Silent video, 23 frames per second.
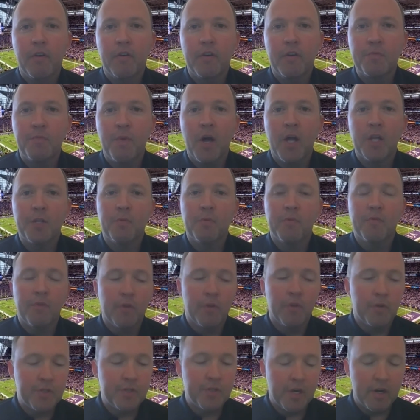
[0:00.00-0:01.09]
responsible
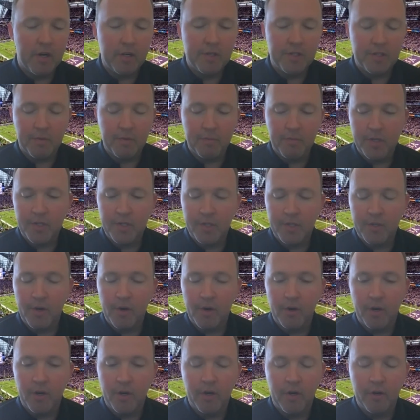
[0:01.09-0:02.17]
for those areas that you mentioned
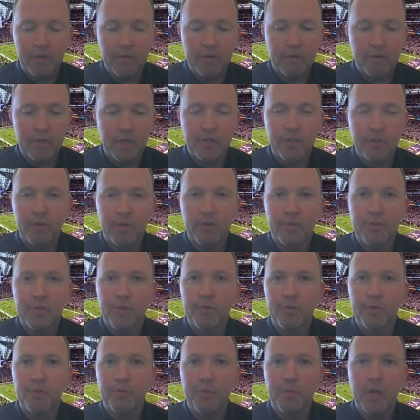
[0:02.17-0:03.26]
earlier: digital and
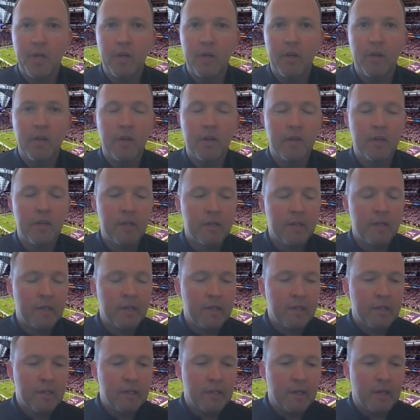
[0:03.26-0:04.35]
social media,
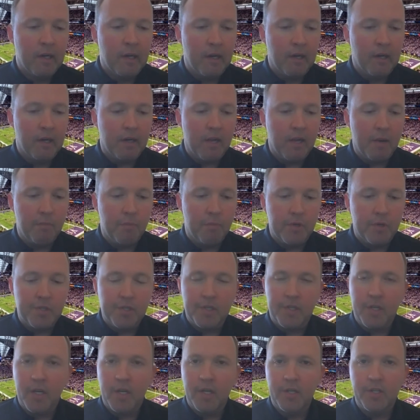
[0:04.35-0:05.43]
game
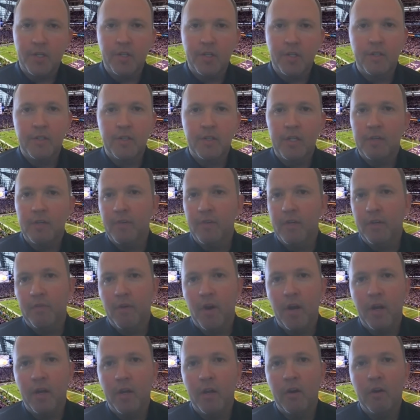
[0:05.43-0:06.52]
presentation, TV,
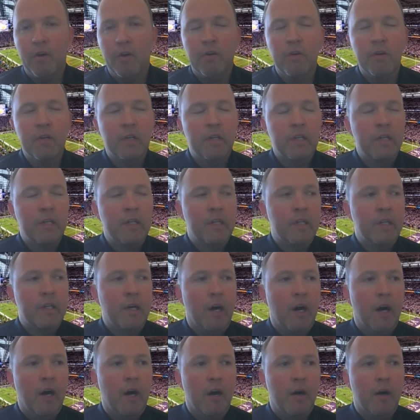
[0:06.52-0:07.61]
radio.
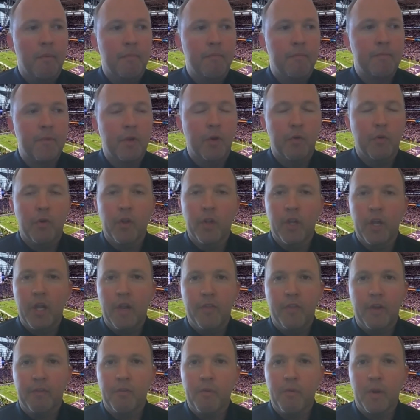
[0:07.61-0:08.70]
Really
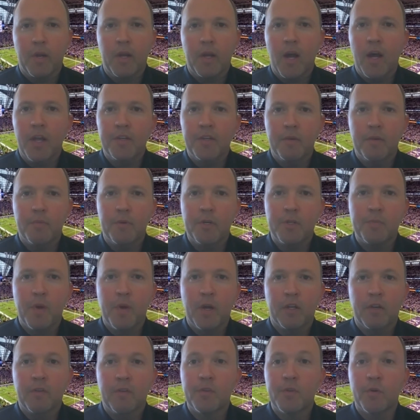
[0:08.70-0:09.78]
anything from a content
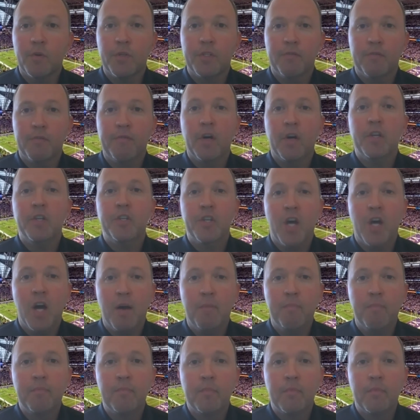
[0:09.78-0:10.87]
perspective. So it's a fun
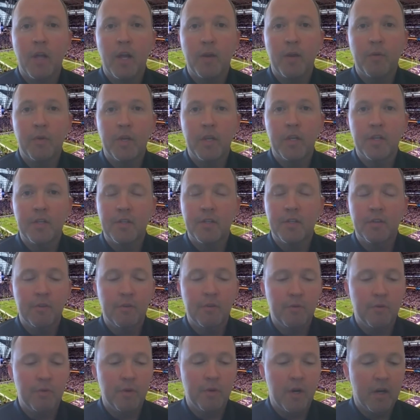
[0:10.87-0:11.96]
job. Like, we get to
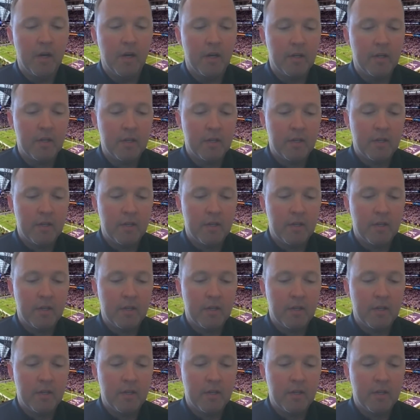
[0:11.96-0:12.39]
do a